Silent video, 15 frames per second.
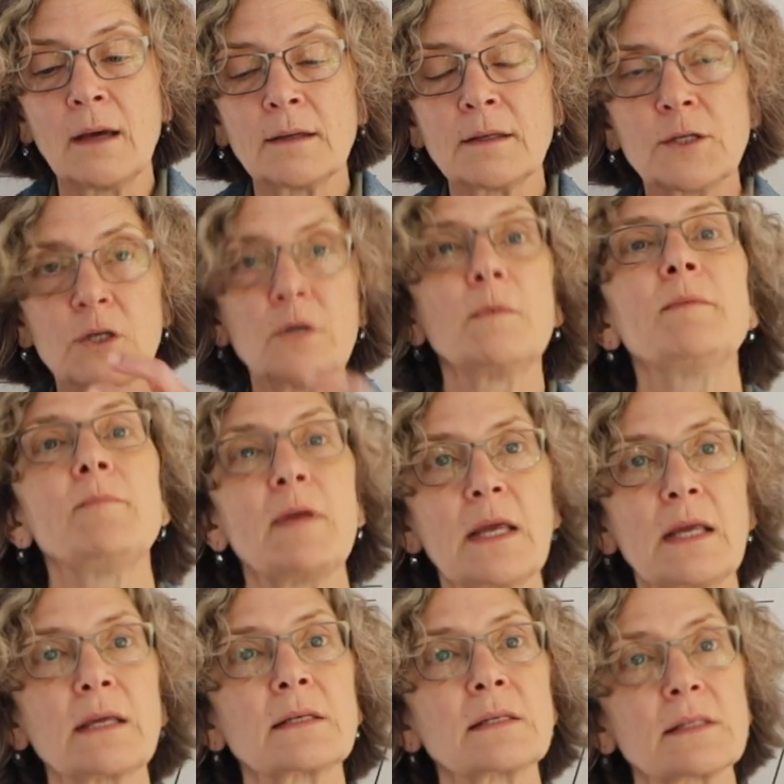human
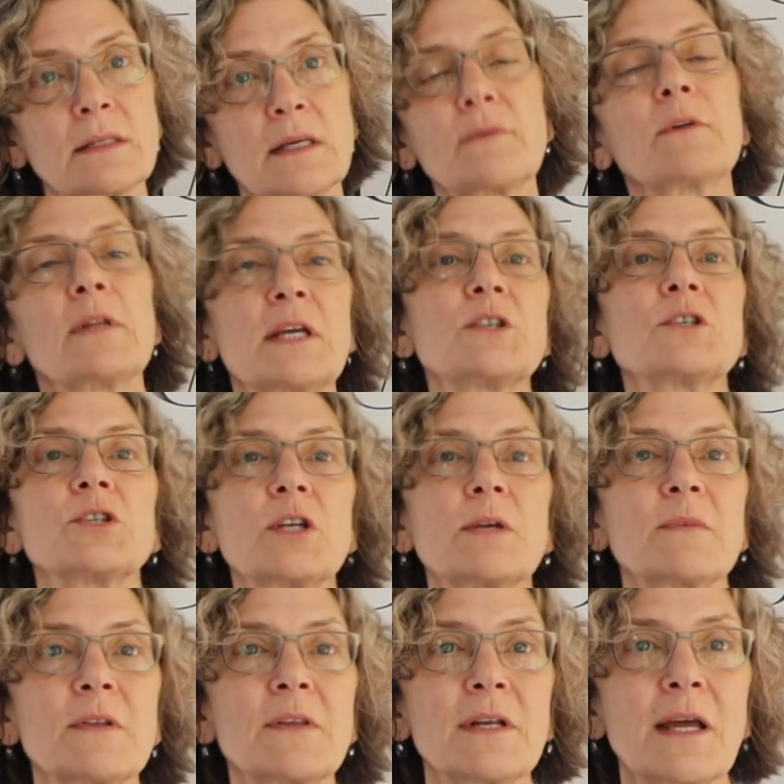beings in relationship
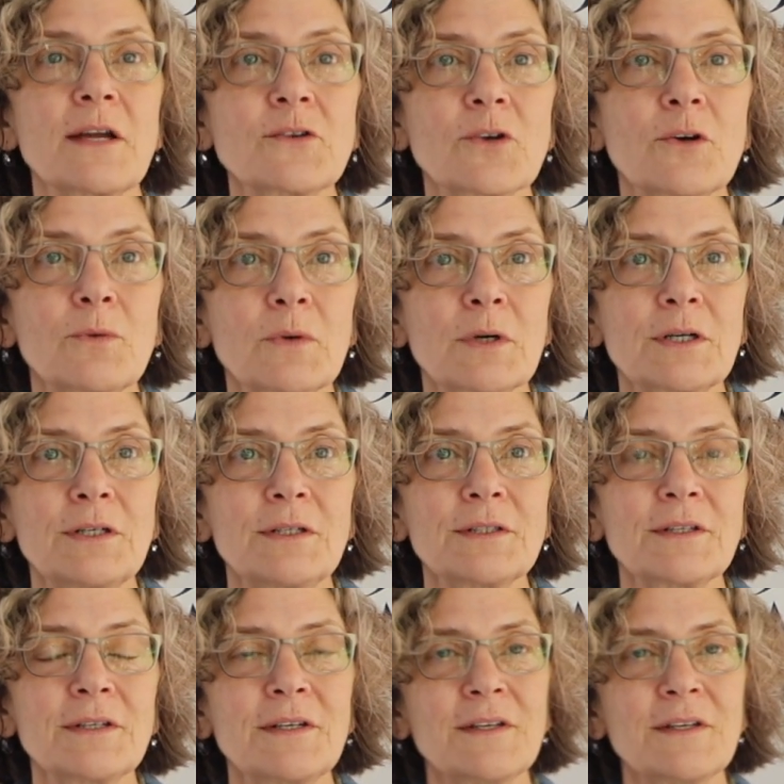to the natural world.